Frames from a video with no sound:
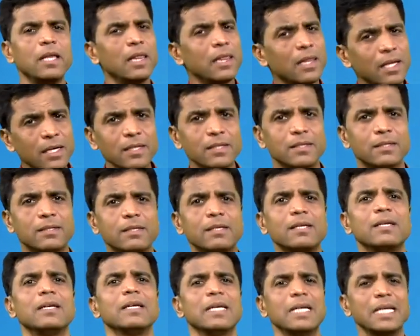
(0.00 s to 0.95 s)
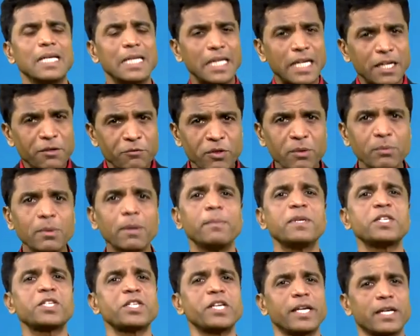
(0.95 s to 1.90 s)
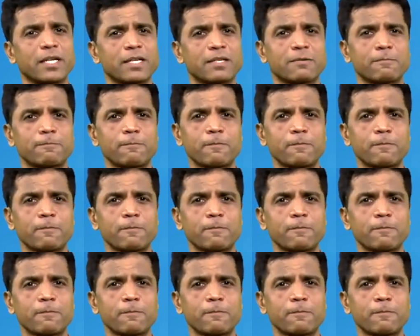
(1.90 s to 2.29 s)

Learn from the mistake.